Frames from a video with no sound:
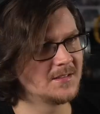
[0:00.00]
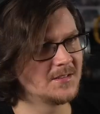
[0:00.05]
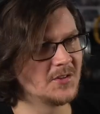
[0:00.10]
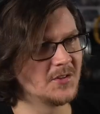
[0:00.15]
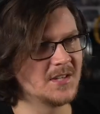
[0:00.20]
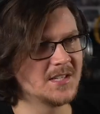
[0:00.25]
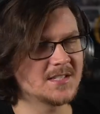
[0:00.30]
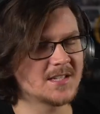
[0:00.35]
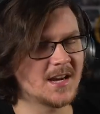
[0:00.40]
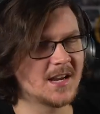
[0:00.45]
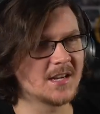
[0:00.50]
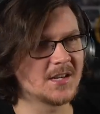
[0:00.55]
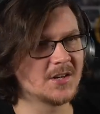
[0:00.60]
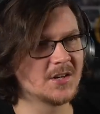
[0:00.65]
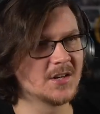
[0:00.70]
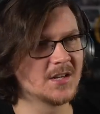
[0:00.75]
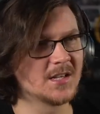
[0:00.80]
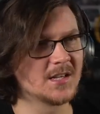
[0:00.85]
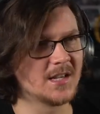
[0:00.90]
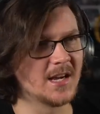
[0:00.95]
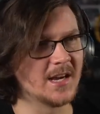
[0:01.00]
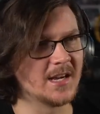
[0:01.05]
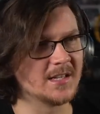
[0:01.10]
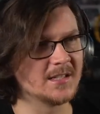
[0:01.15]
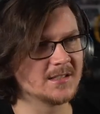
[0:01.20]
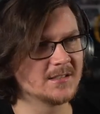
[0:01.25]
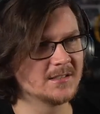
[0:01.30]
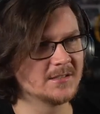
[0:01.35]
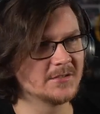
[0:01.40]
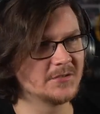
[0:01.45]
Dude, he's got a good,
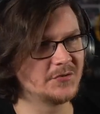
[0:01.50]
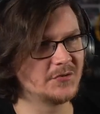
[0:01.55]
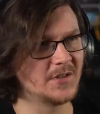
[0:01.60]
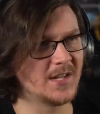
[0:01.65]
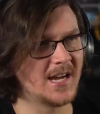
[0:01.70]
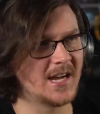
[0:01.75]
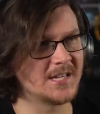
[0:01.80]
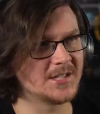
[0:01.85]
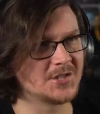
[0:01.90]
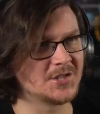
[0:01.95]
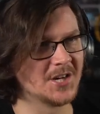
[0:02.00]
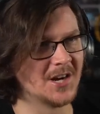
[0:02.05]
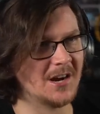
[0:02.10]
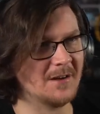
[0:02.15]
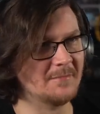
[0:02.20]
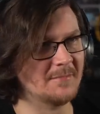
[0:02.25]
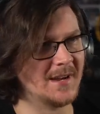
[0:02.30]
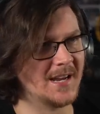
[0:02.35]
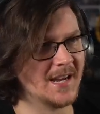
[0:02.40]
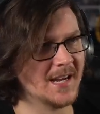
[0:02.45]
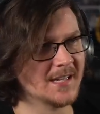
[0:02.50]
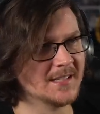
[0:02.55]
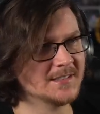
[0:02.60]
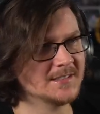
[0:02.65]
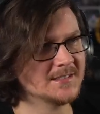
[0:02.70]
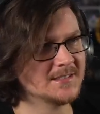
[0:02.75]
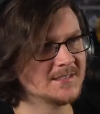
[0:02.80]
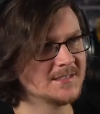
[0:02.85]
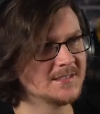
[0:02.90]
like, flat jump, man.